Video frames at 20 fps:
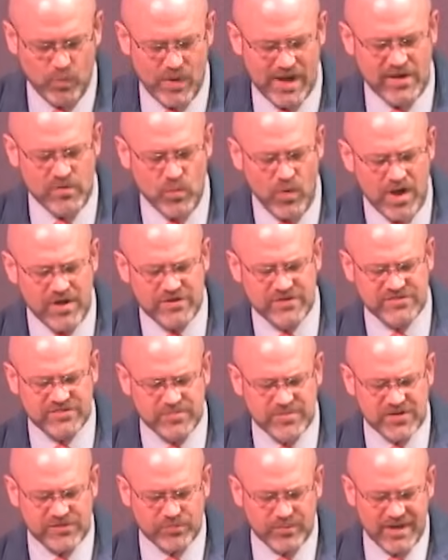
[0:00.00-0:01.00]
When
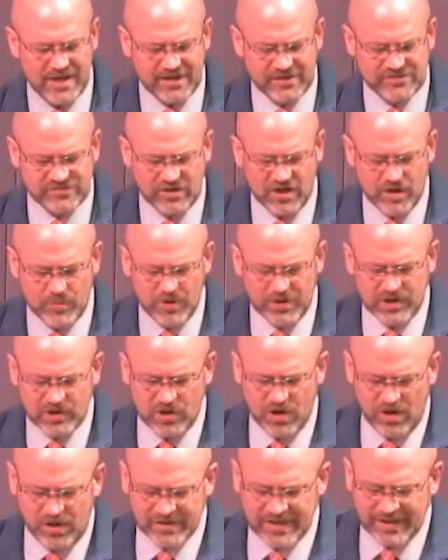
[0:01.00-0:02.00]
was the Mithraic
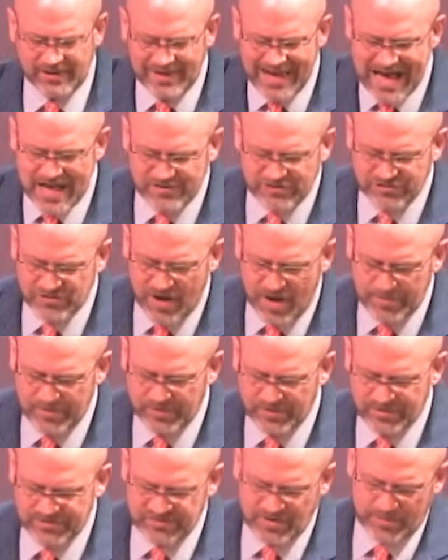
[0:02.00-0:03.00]
ceremony called a Last
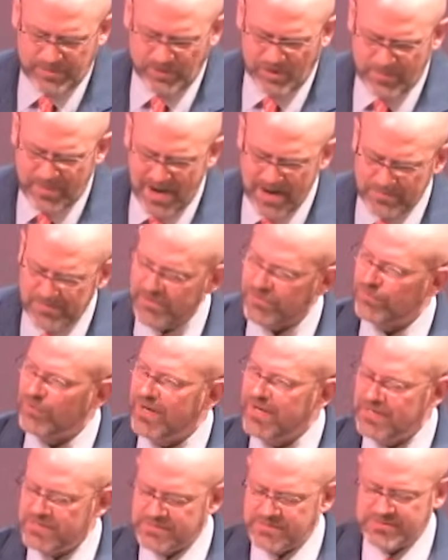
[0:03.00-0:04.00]
Supper by
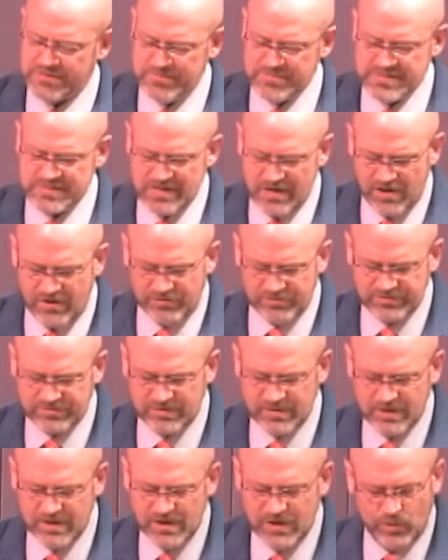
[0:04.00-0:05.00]
Mithraists
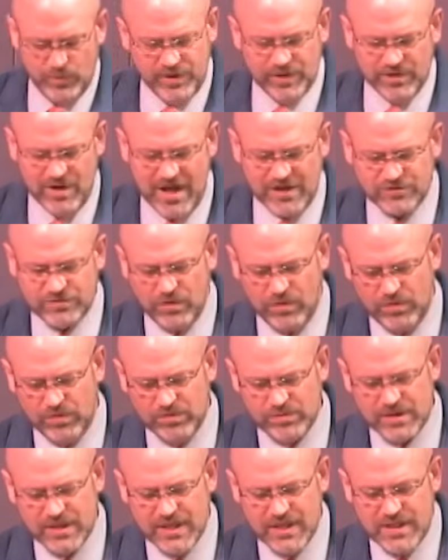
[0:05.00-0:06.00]
themselves? We are not
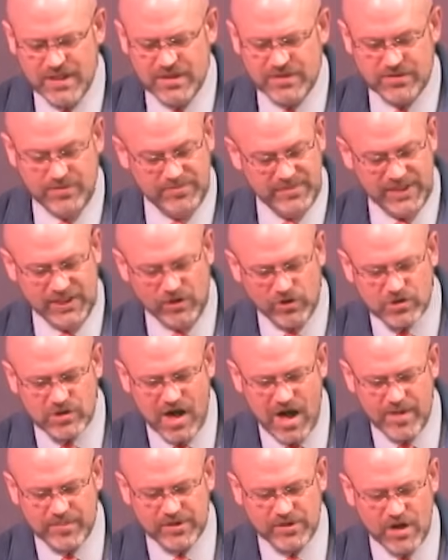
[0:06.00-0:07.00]
told. The
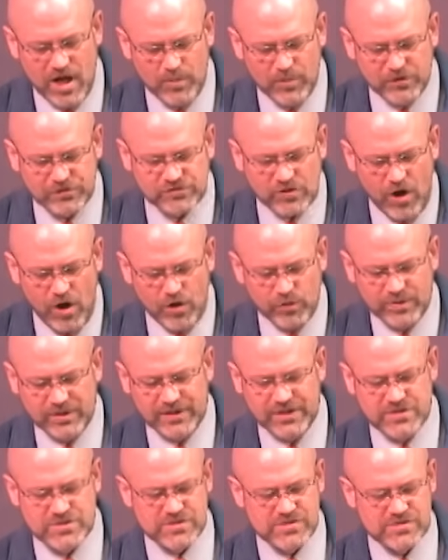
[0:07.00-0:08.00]
meal, common in almost
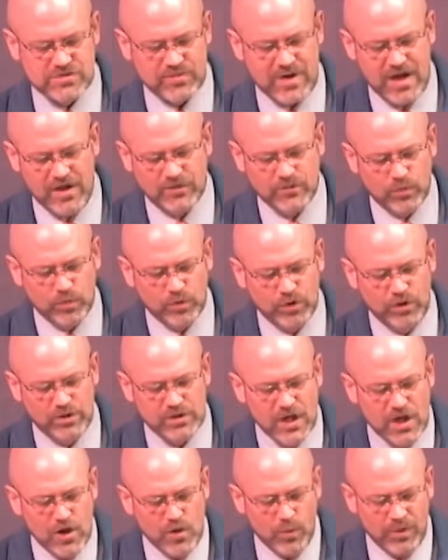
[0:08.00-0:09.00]
all religions around the
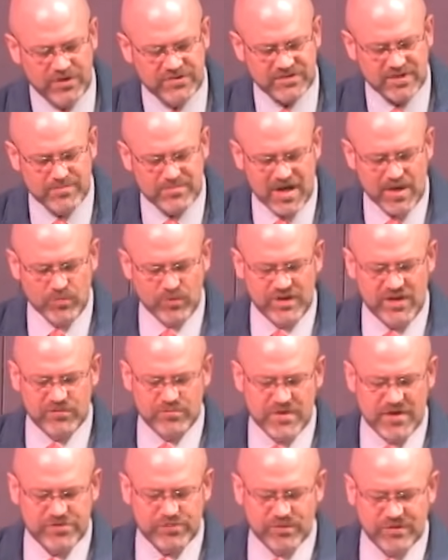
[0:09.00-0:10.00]
world, was in
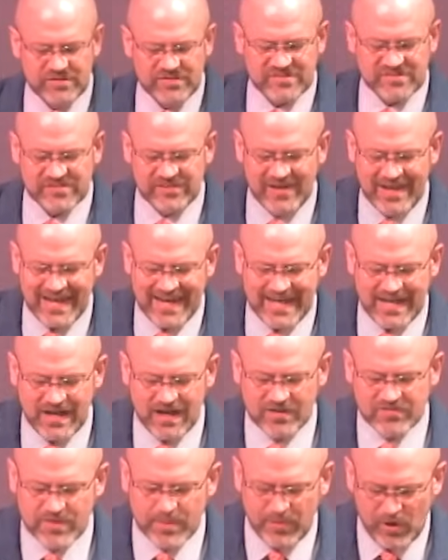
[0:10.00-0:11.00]
memory of Mithra's
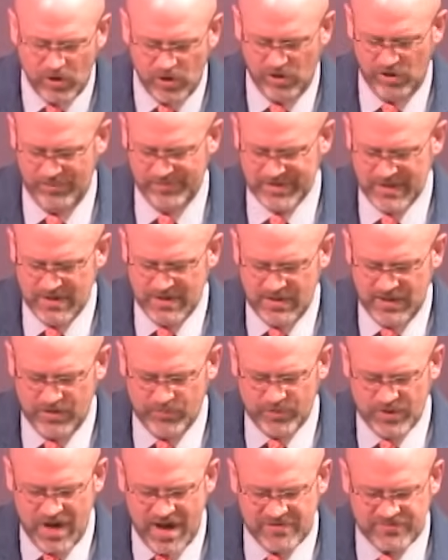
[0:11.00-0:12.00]
slaying of the bull,
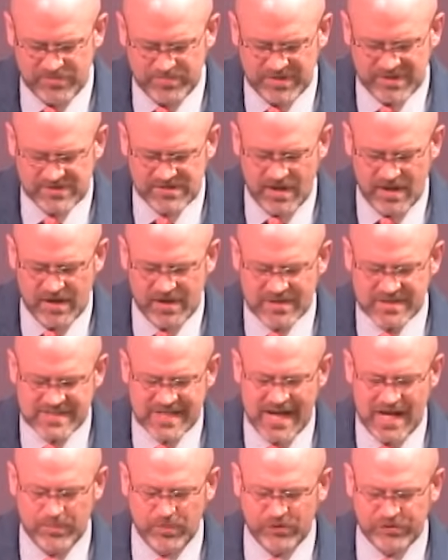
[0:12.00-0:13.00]
and would often be done on
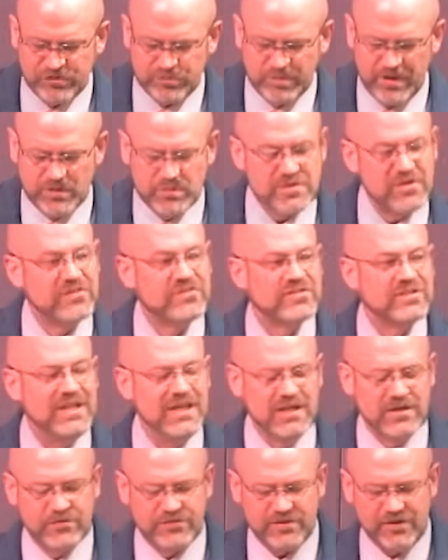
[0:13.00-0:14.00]
a table spread with the
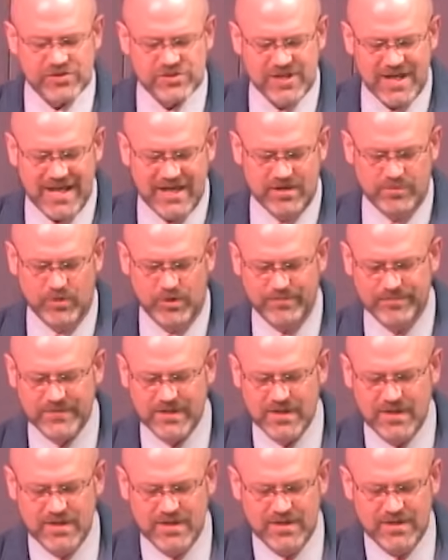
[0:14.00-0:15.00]
skin of such an
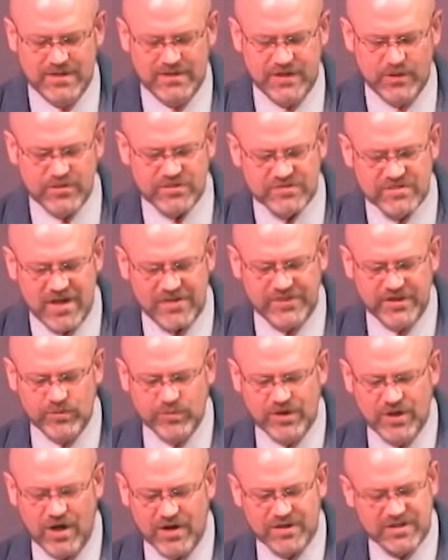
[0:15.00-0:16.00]
animal. There is
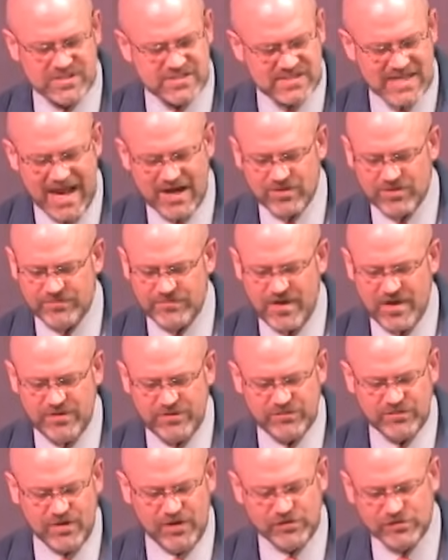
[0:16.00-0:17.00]
nothing regarding
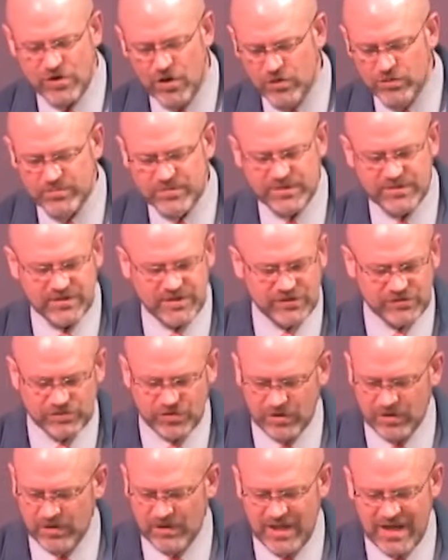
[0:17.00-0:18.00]
sacrifice, atonement,
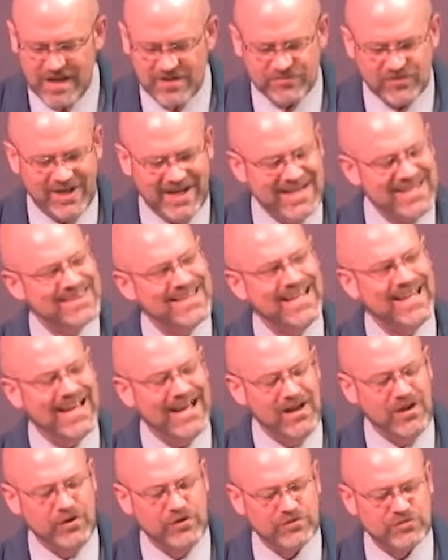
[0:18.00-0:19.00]
eternal life, or
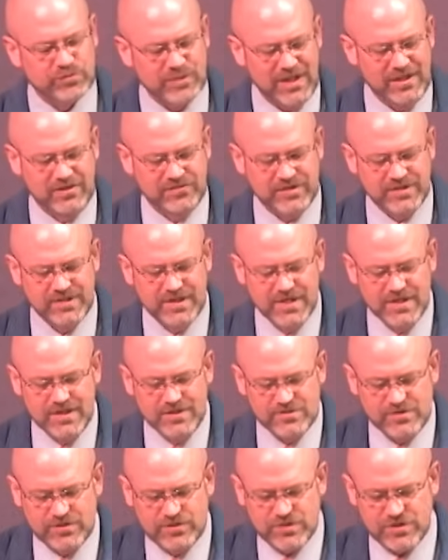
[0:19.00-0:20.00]
anything else
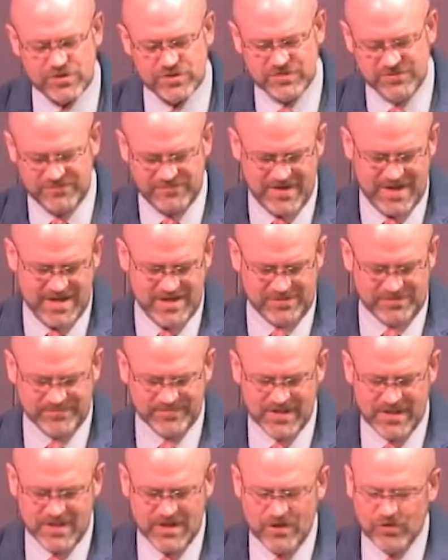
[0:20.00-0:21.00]
relevant to the Christian
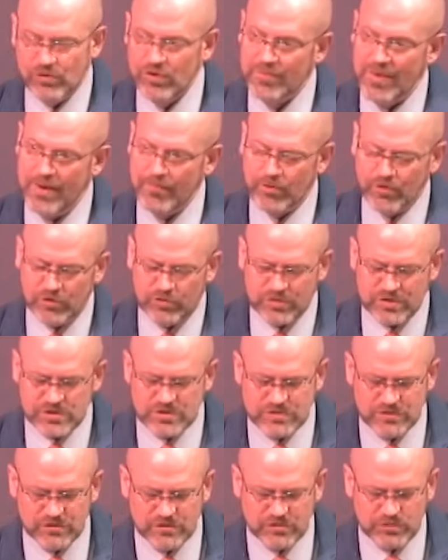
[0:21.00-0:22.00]
faith. Remember,
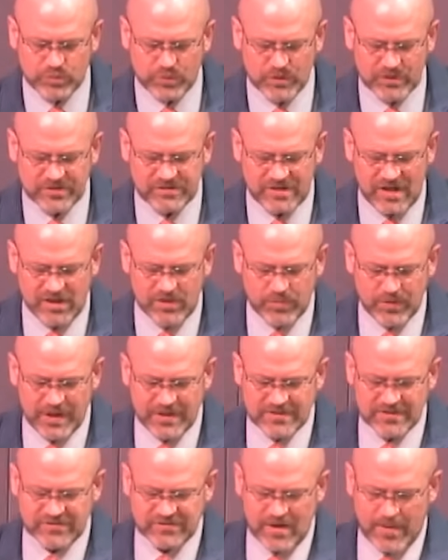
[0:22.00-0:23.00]
Christians were
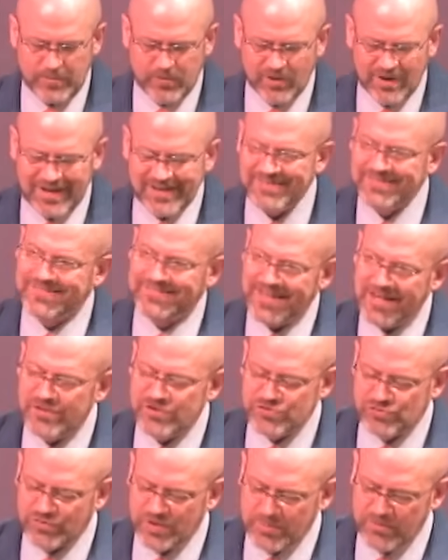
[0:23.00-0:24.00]
celebrating the supper a
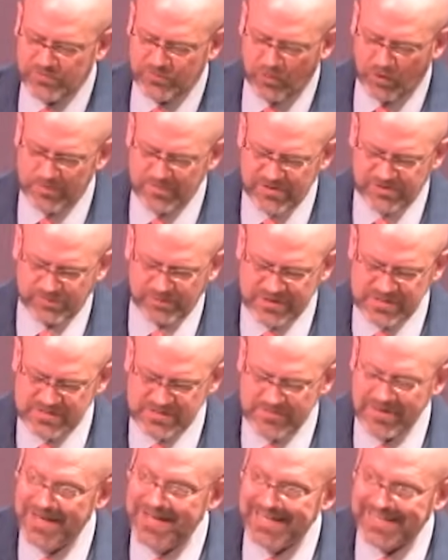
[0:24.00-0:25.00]
century before
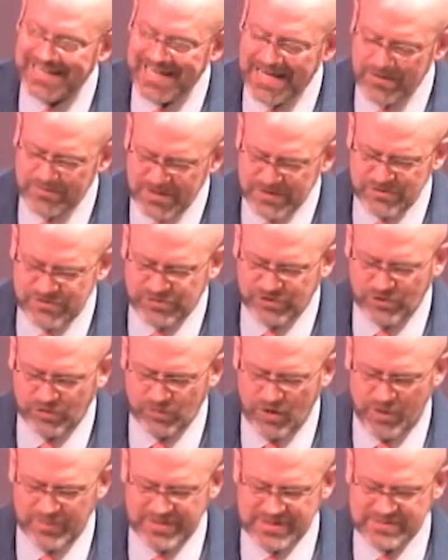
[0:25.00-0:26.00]
Mithraism came
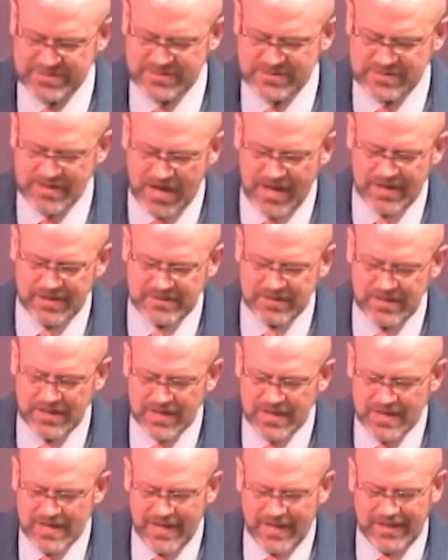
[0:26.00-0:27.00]
into Roman
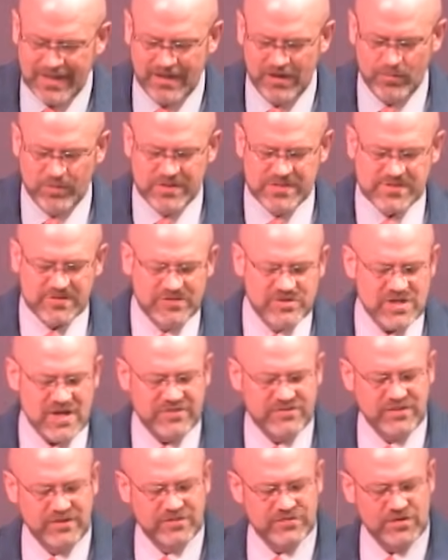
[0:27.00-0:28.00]
society, and anyone
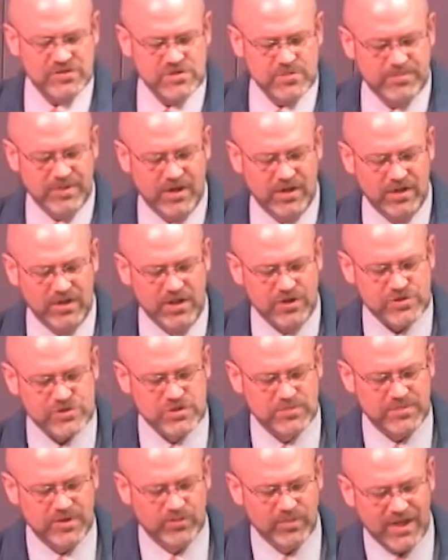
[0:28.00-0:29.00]
suggesting such a parallel
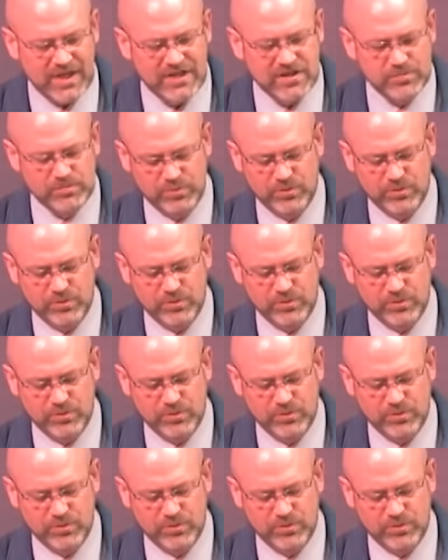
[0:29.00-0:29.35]
should be ready